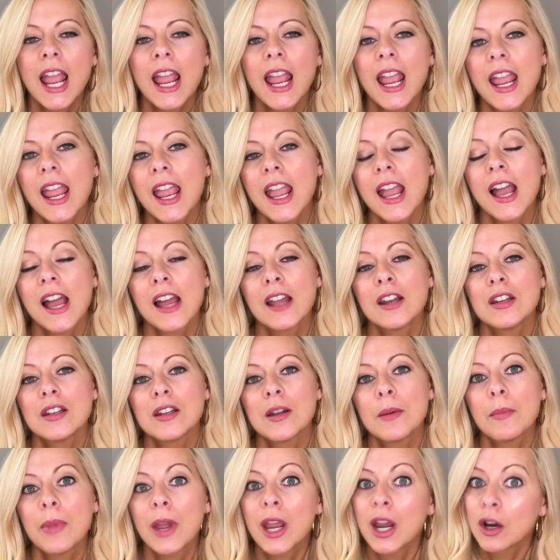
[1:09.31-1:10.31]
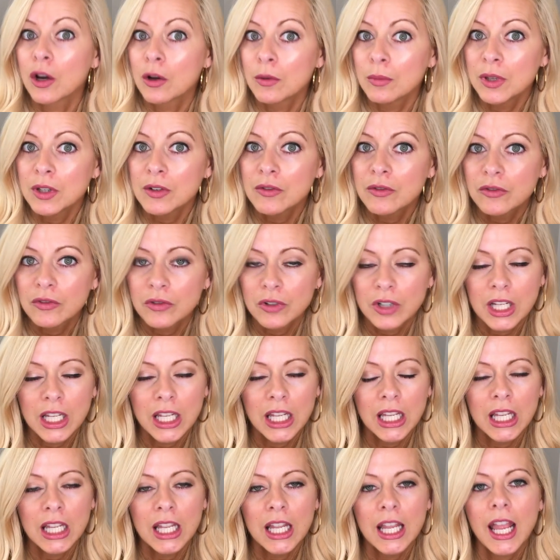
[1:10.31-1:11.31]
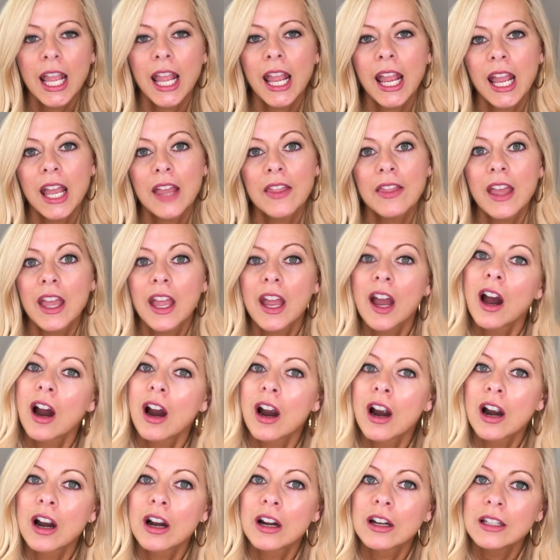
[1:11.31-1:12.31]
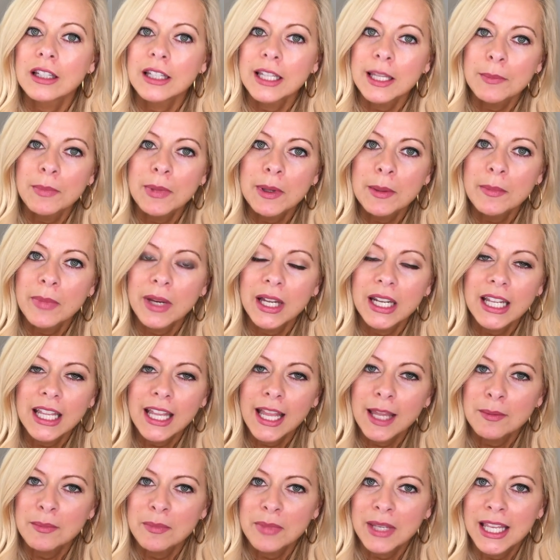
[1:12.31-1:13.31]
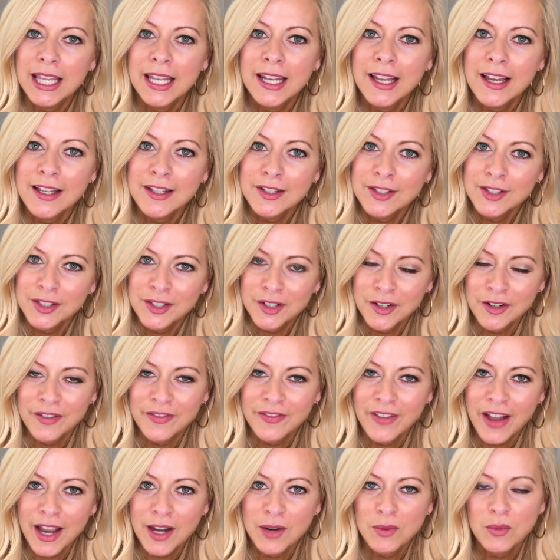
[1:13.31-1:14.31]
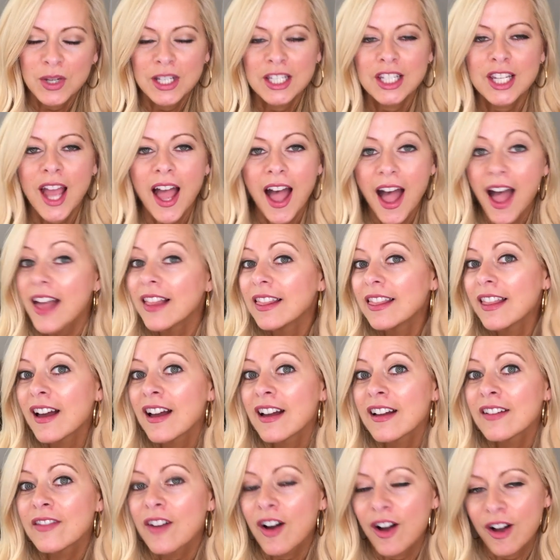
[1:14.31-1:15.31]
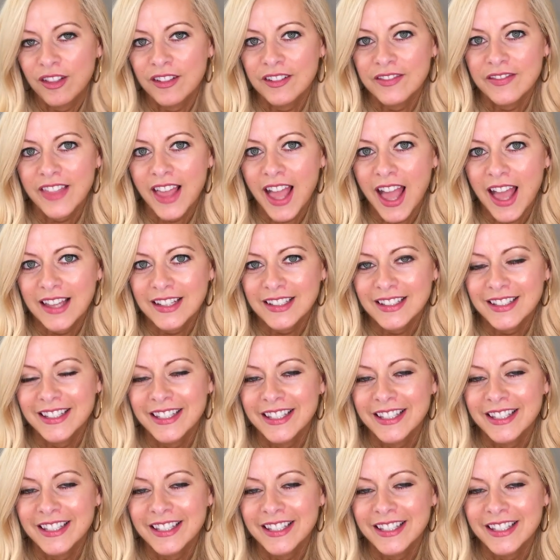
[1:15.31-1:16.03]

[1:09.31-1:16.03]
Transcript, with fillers: and paraben free, and they are Leaping Bunny and PETA certified, which I love all of that.